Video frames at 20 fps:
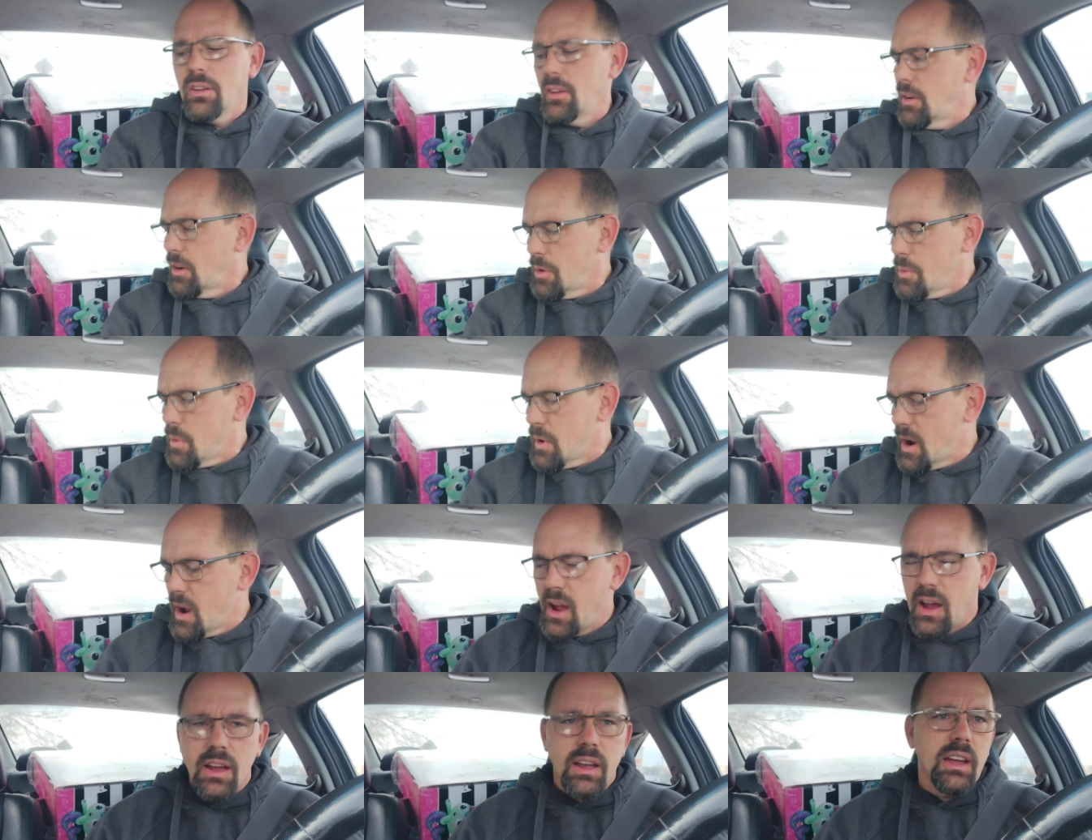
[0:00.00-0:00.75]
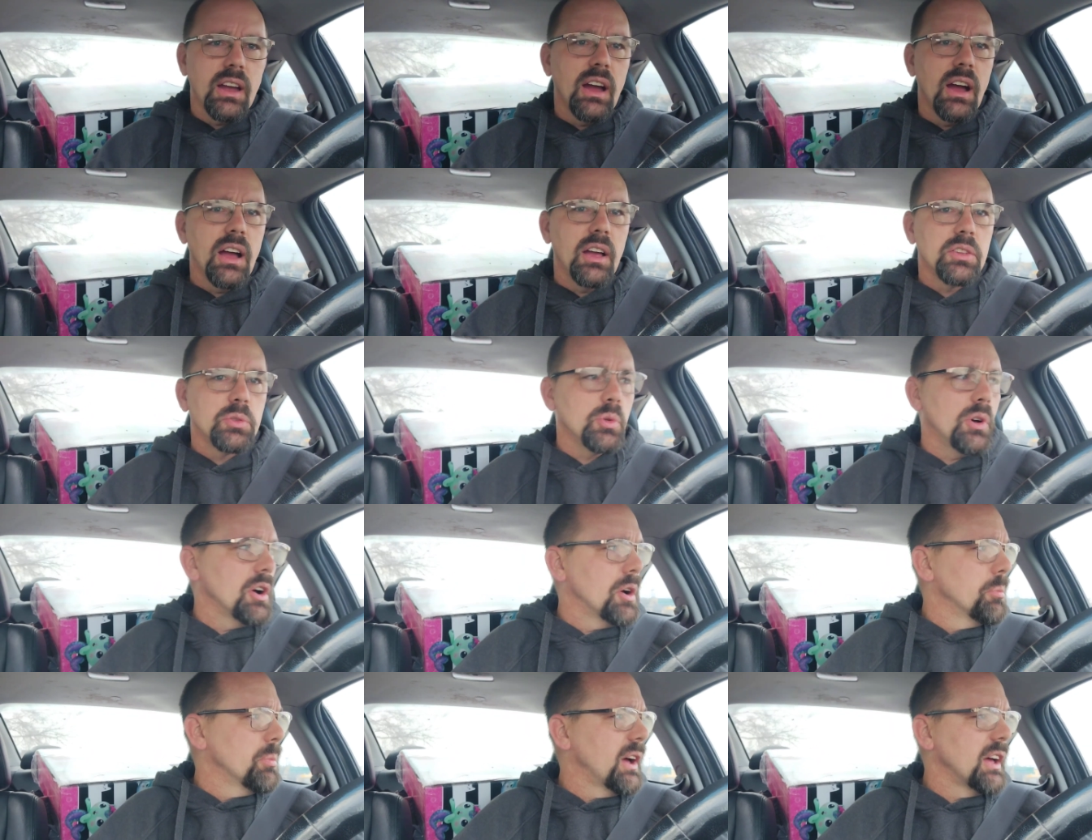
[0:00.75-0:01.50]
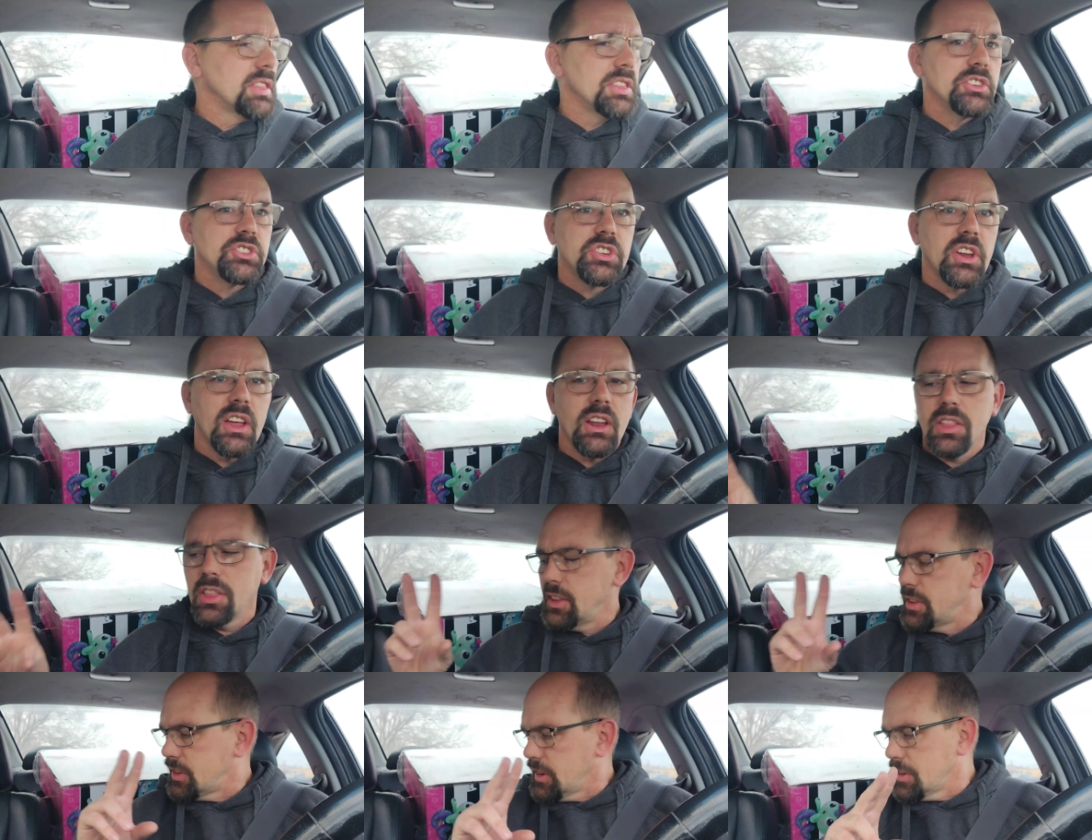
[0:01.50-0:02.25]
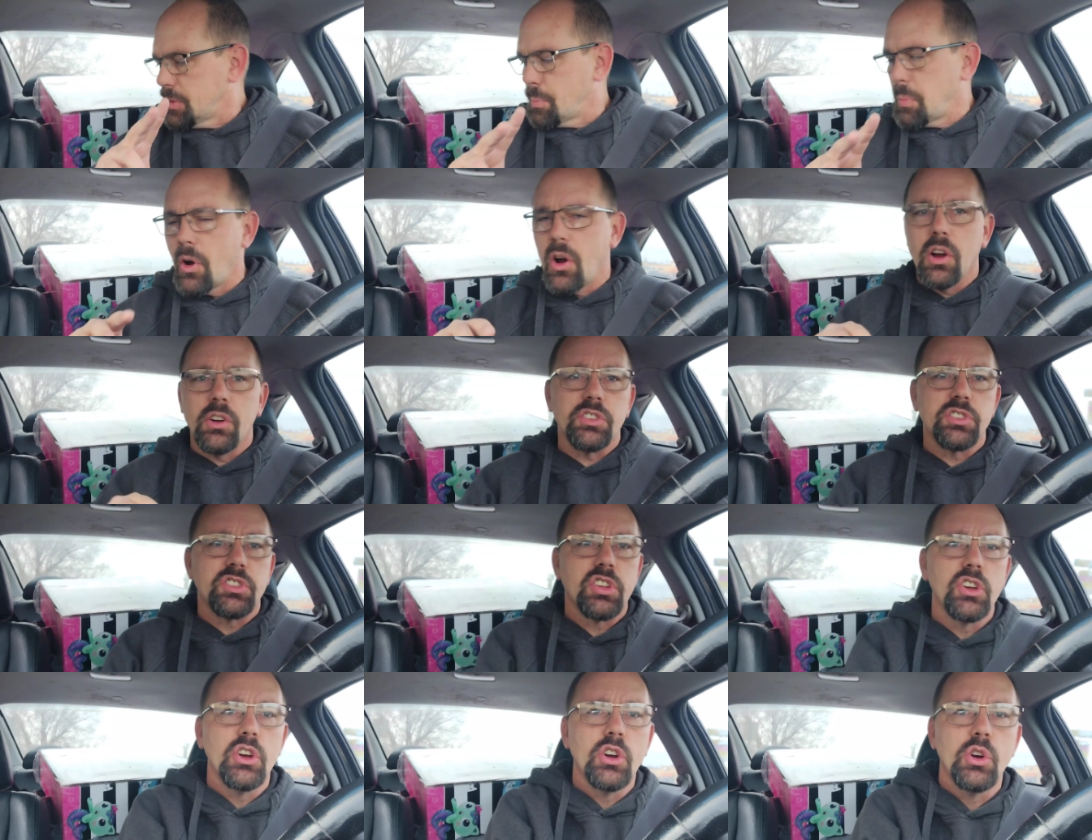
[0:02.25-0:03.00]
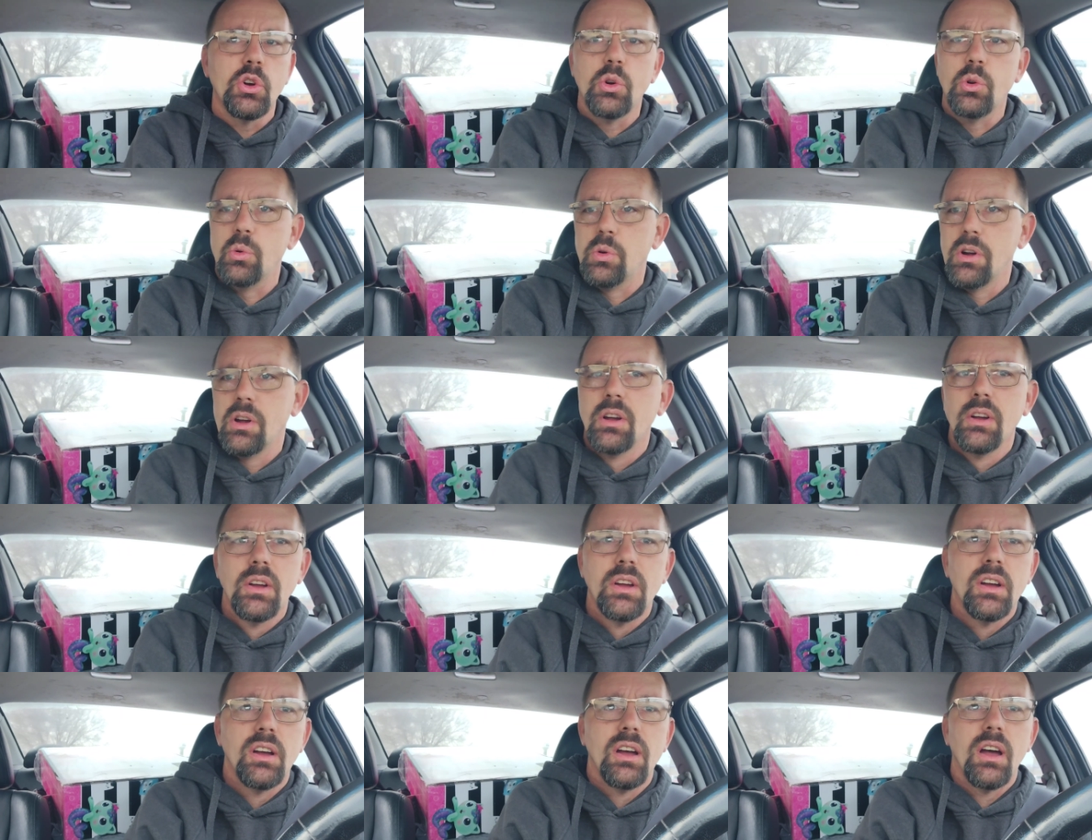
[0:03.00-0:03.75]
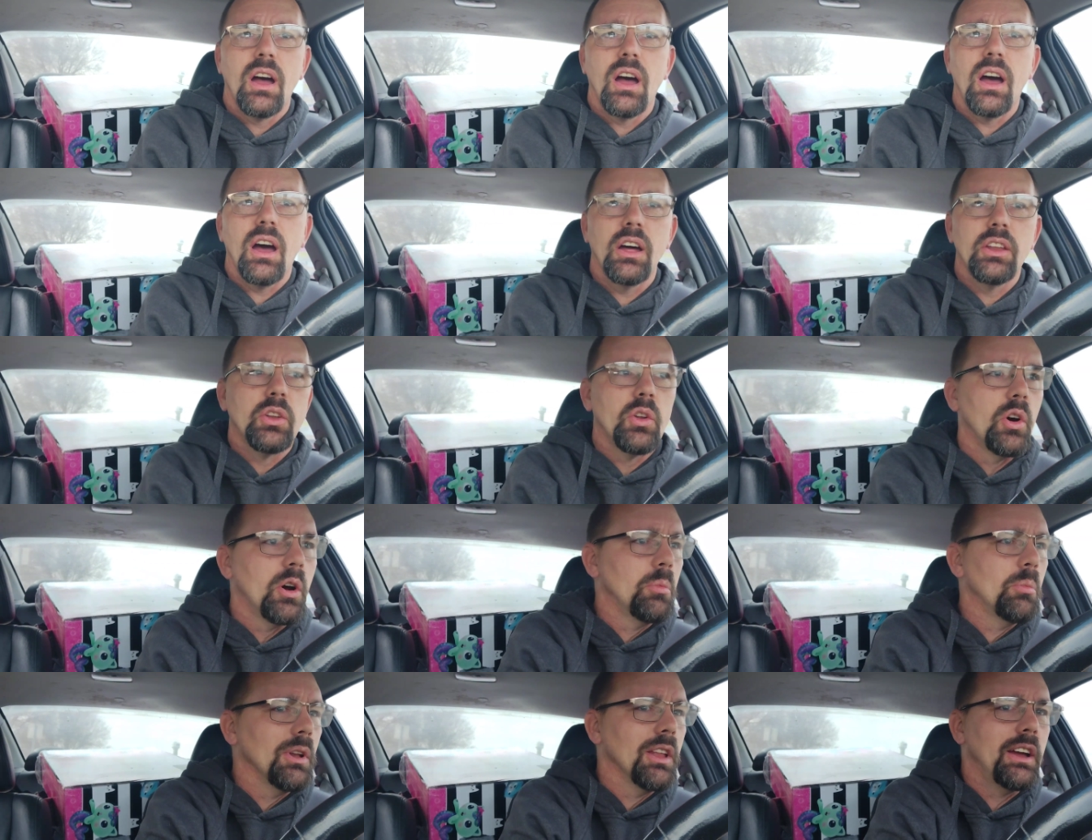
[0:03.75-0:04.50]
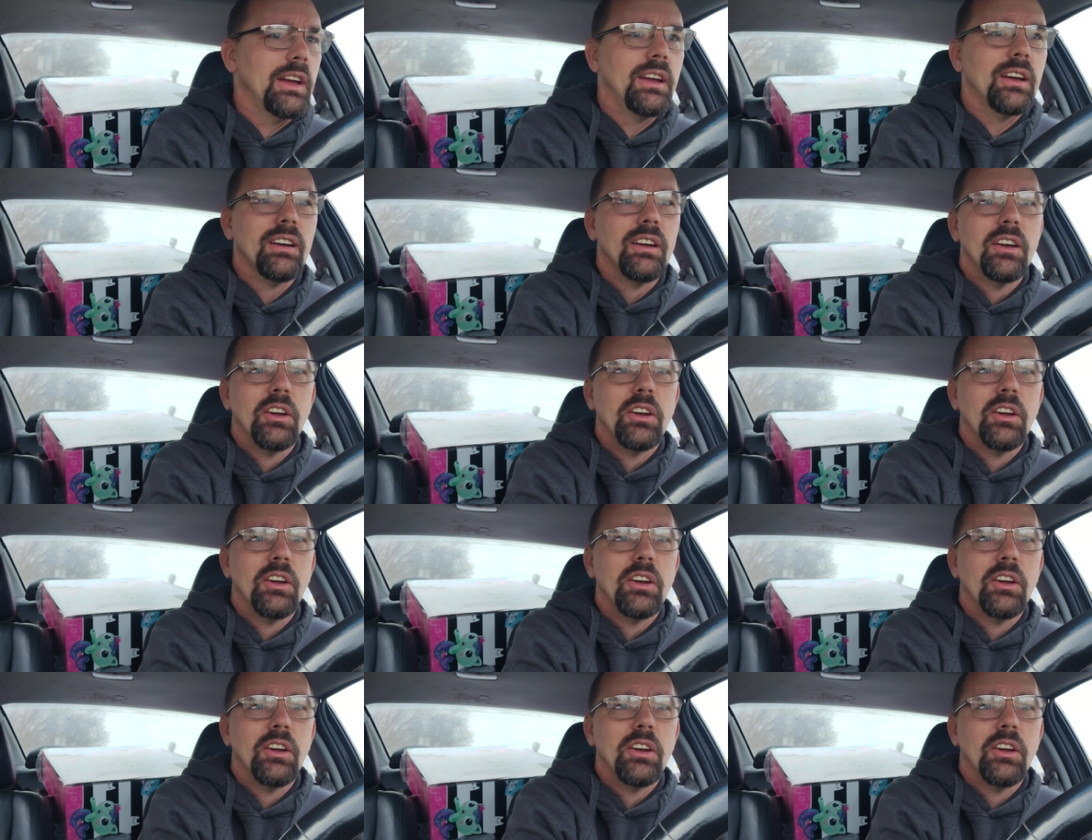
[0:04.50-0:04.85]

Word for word: all right guys welcome back to the channel this is part two uh, normally